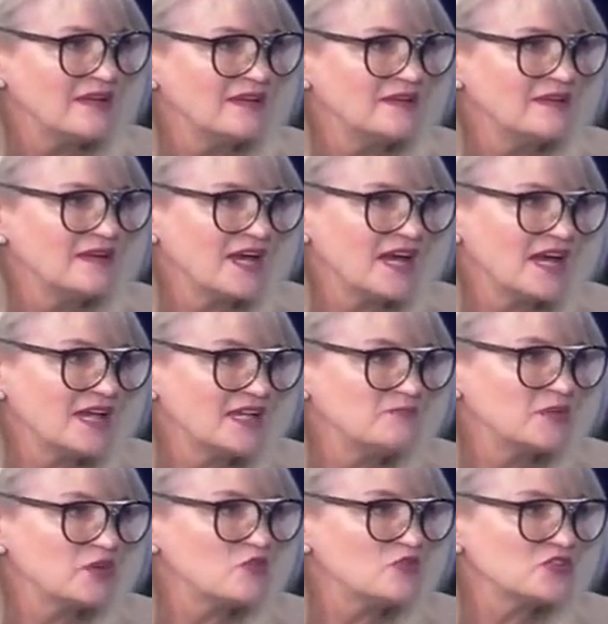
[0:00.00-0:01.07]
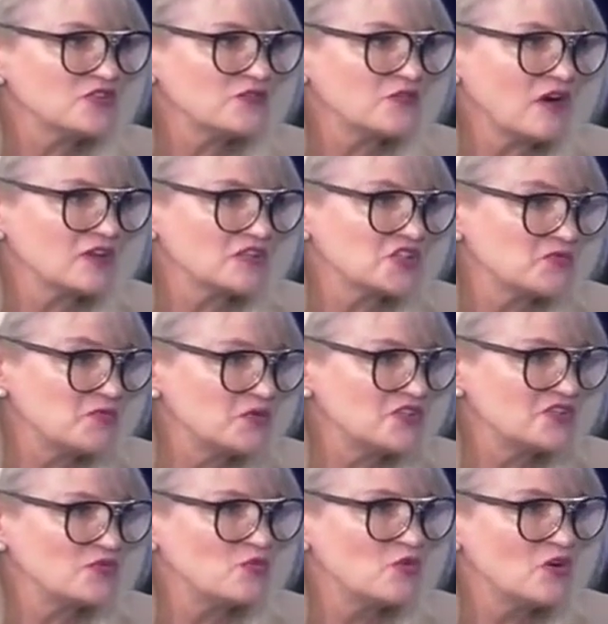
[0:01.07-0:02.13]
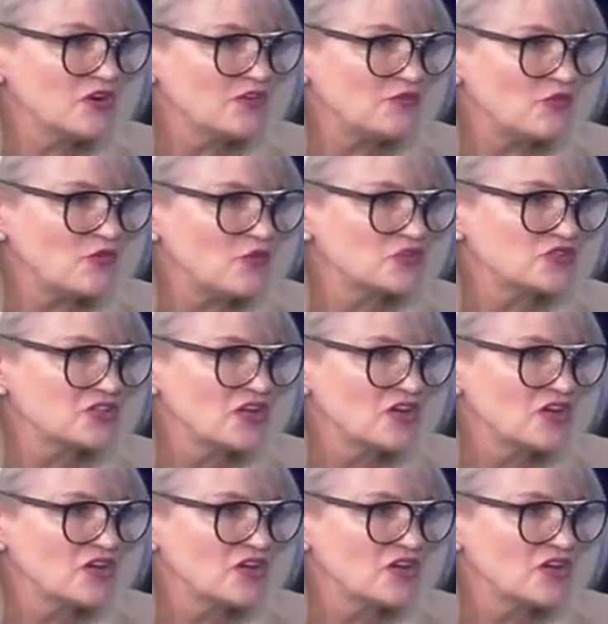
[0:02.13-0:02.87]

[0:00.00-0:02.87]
And because of our dispersed workforce,